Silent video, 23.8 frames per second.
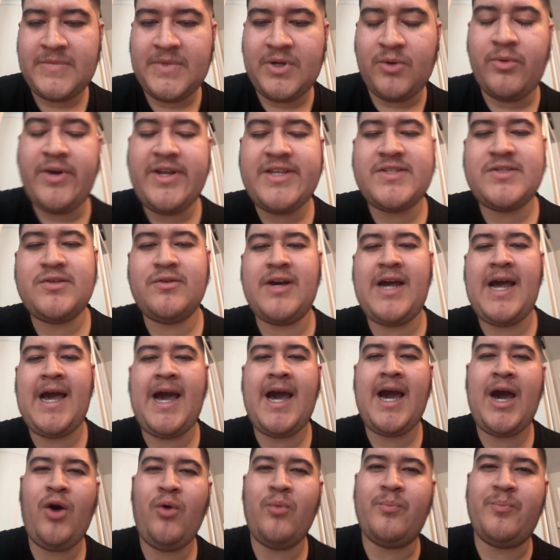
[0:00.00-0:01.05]
Wait, so
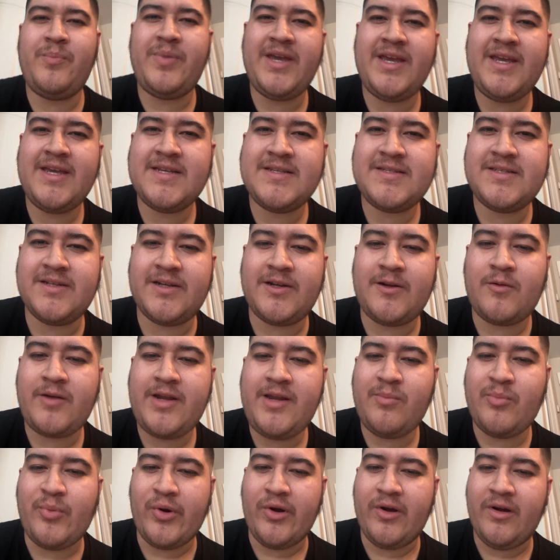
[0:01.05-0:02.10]
how big is the
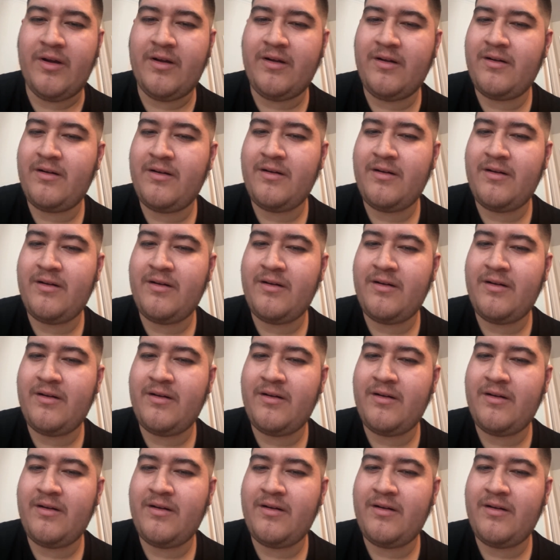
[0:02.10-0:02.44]
creeper?